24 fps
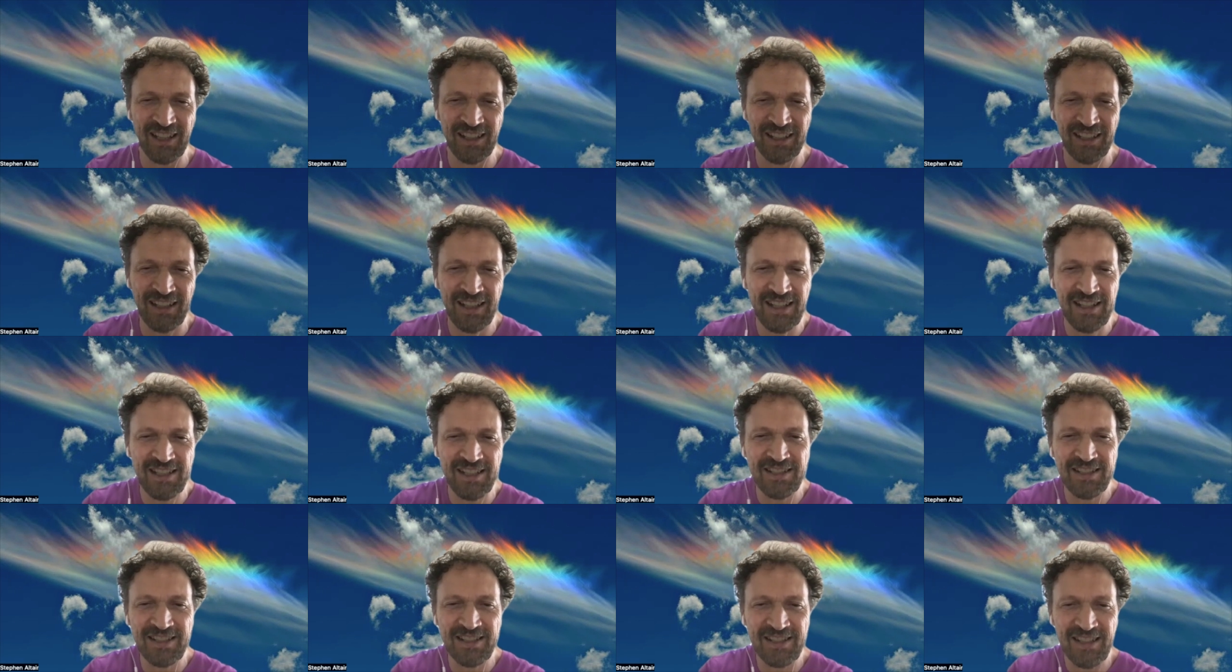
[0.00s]
and
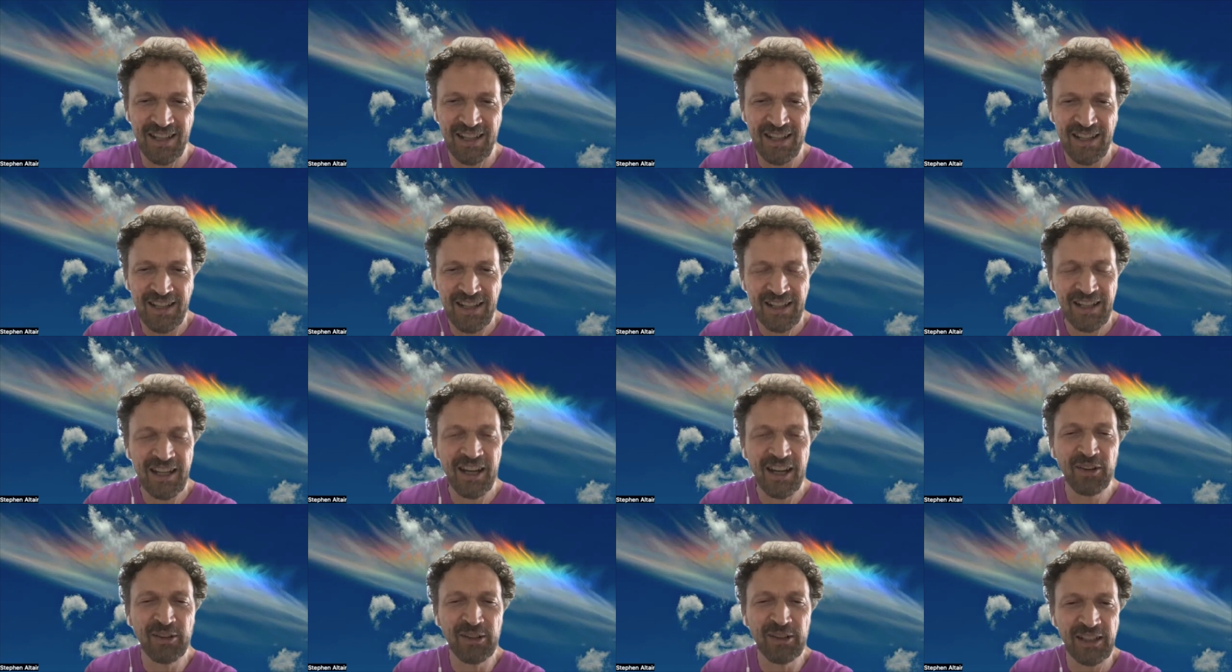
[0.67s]
he's
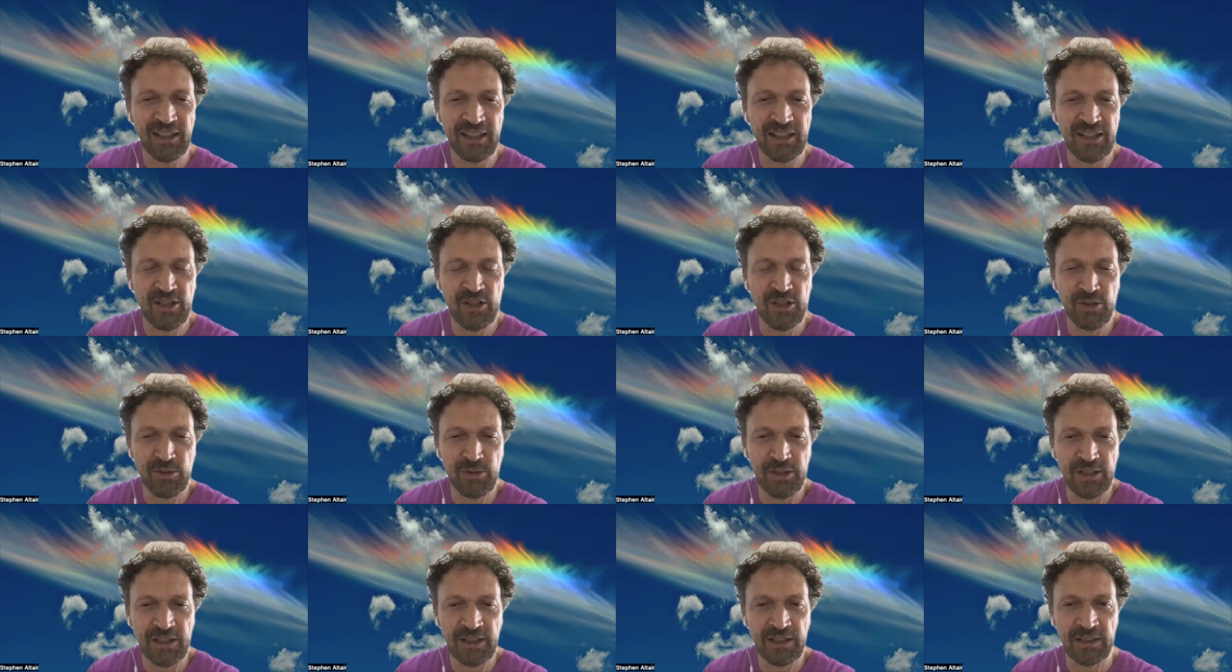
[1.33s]
currently
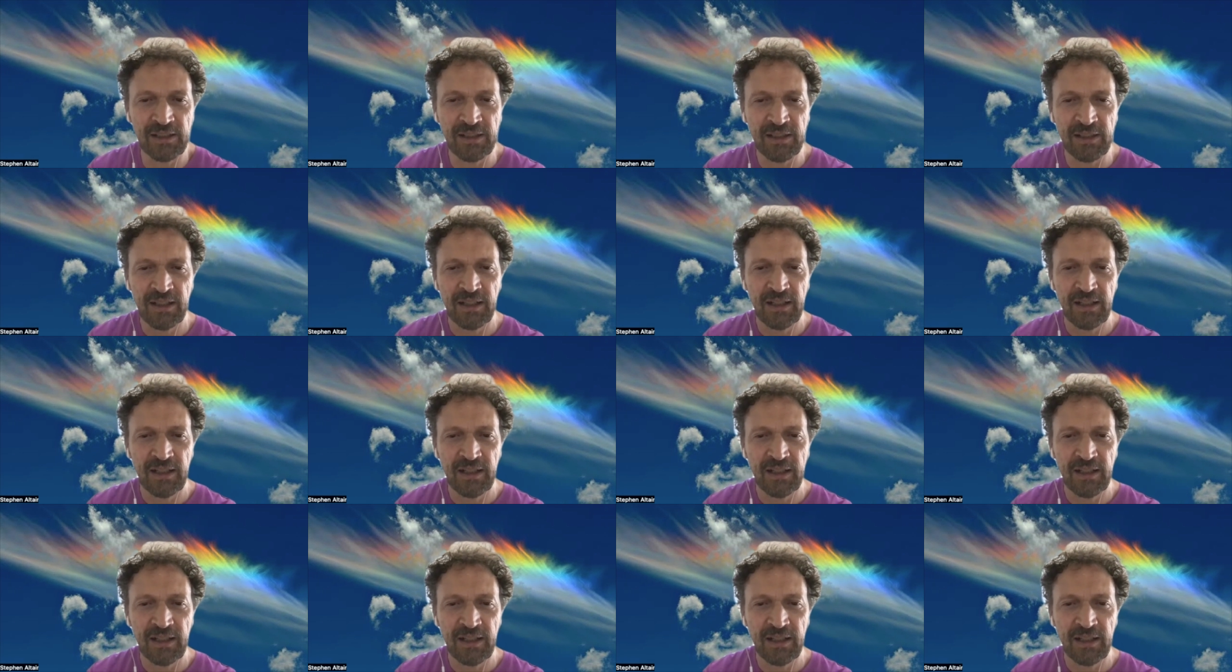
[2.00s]
doing